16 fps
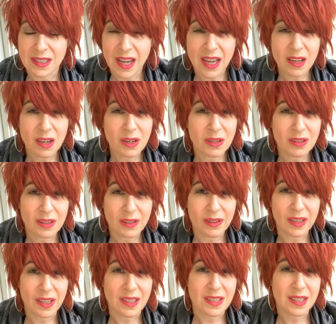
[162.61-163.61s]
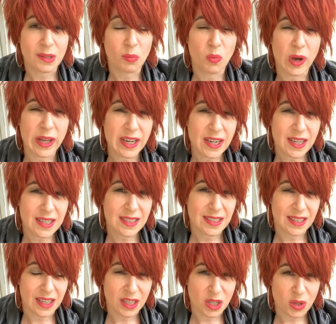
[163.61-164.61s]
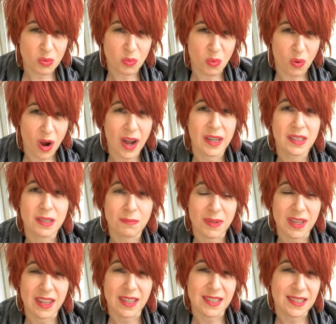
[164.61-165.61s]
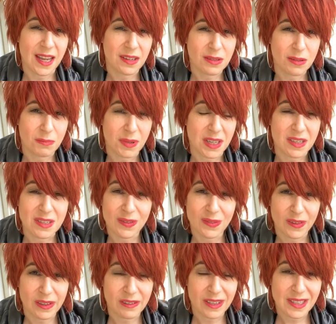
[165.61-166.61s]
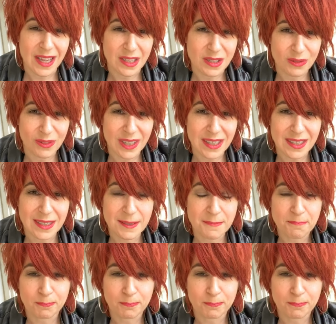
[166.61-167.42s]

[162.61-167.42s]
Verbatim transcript: take a good look and see what it is that you want to be the centerpiece for your accessories.